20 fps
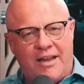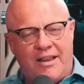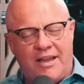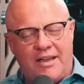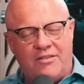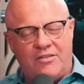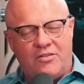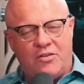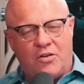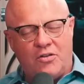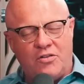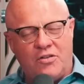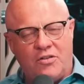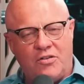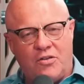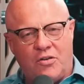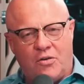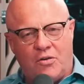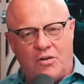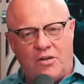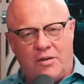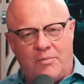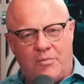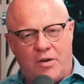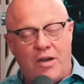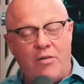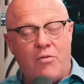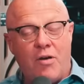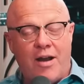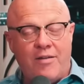and the surgeon told him,
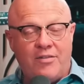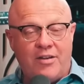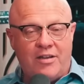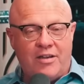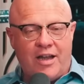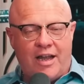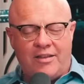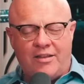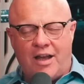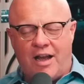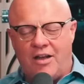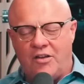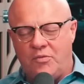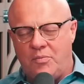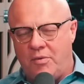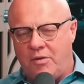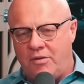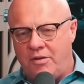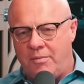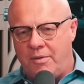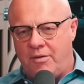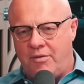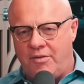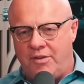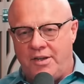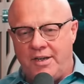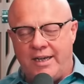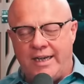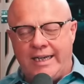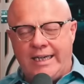he arrived at the hospital in the middle of
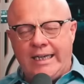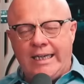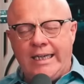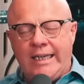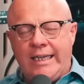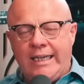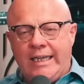the night,